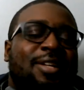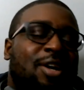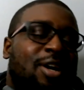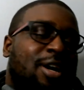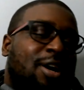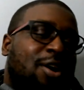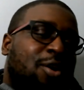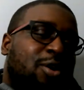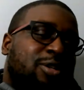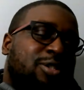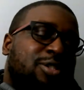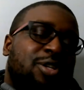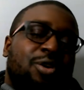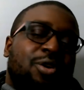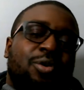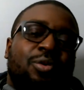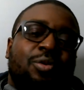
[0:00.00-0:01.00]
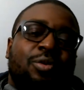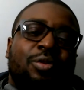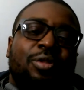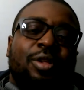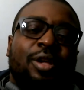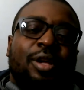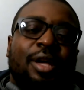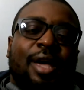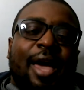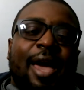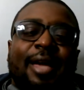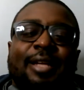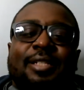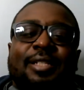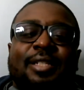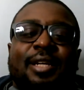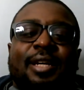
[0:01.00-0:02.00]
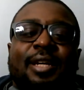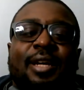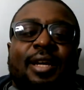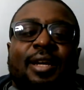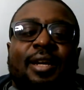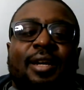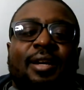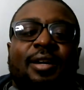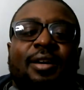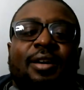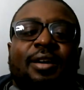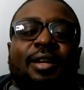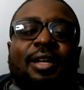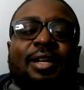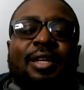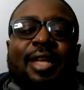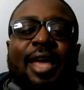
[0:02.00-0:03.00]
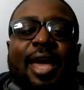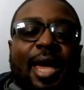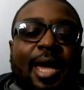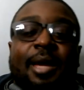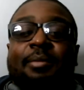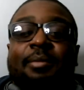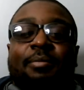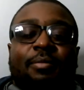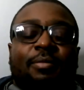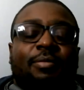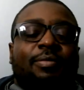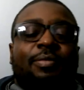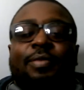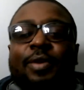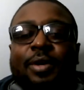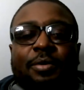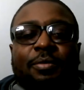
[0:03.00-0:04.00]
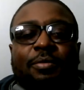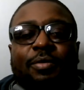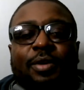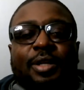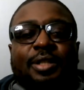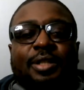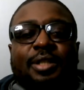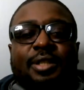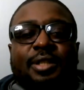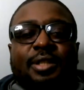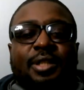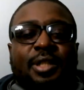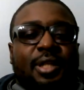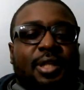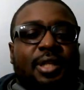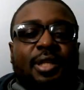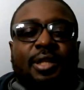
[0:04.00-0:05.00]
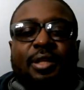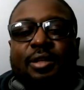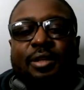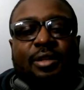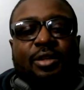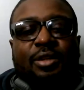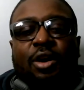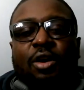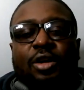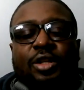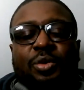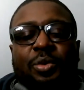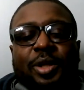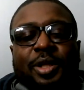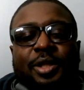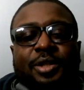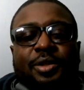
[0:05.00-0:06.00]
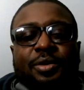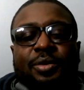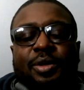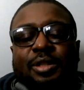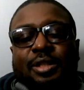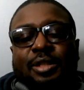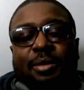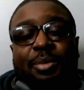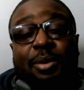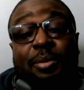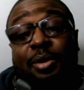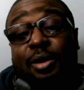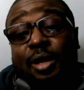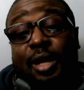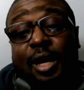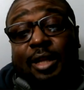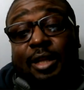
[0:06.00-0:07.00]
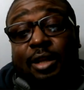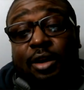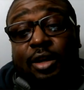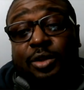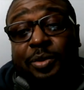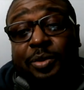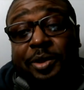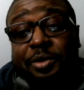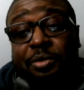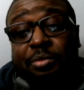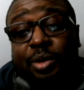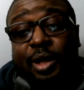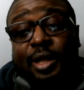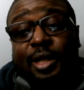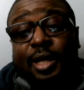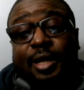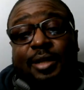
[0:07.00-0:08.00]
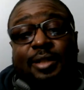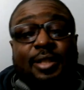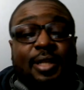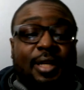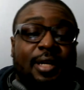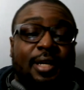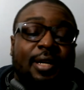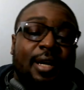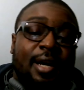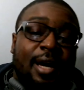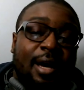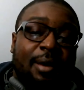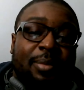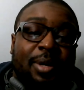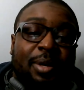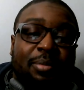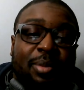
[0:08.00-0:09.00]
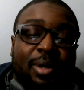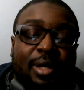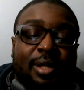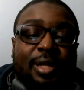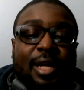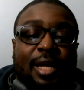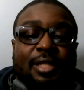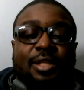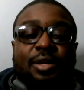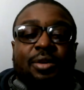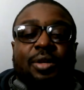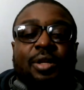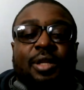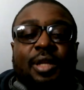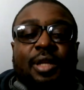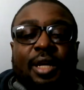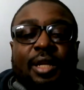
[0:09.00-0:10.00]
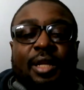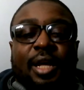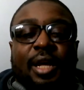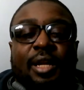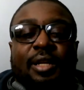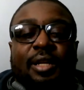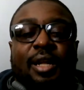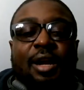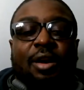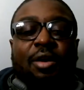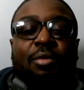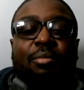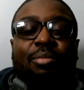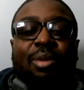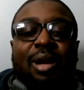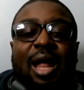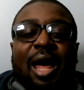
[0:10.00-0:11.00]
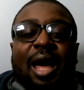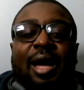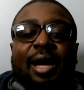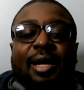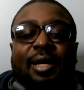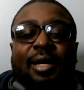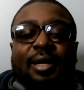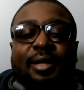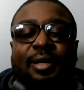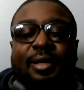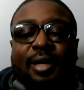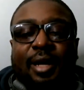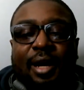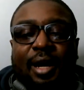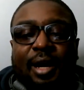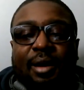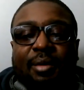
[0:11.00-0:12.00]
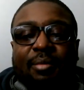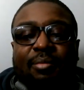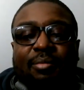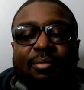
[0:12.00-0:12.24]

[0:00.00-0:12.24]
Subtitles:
also the HD game film versus the all 22, because some people don't like the all 22 breakdowns. I mean, but that's the only thing that they don't block um,